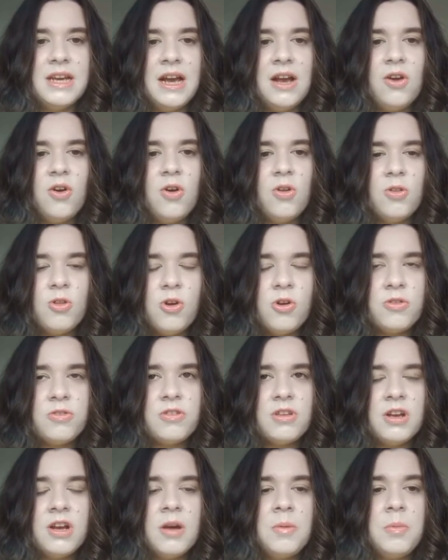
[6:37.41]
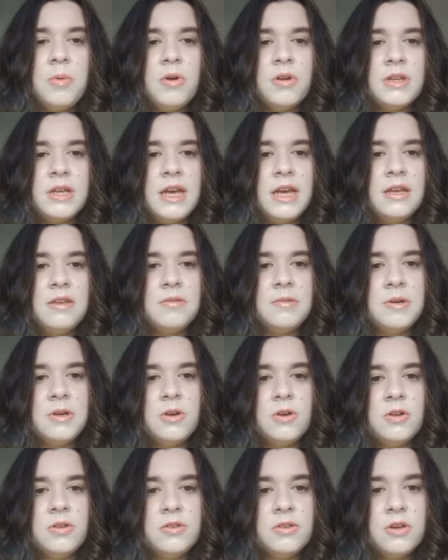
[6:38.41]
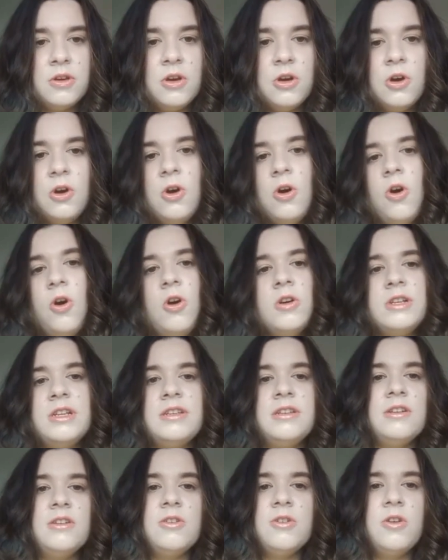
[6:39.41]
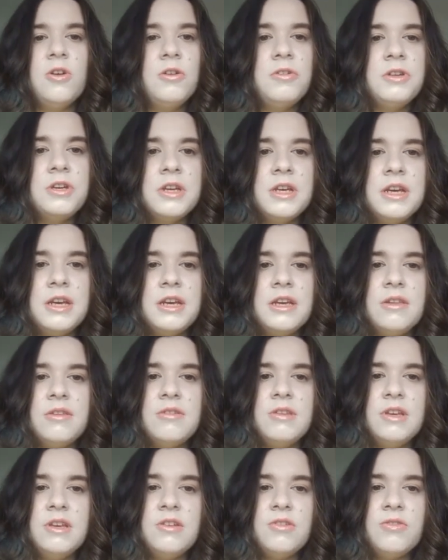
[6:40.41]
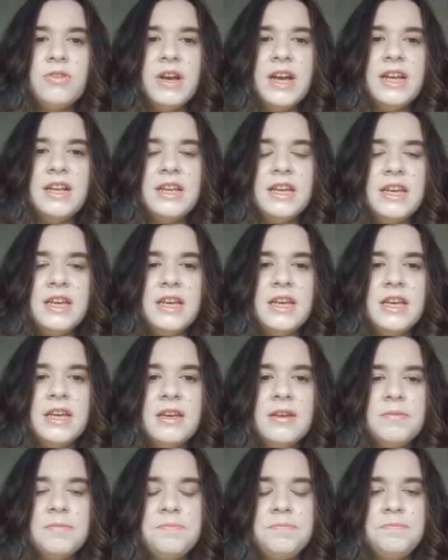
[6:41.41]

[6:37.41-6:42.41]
I got lost a couple of times because, honest to God, see trying to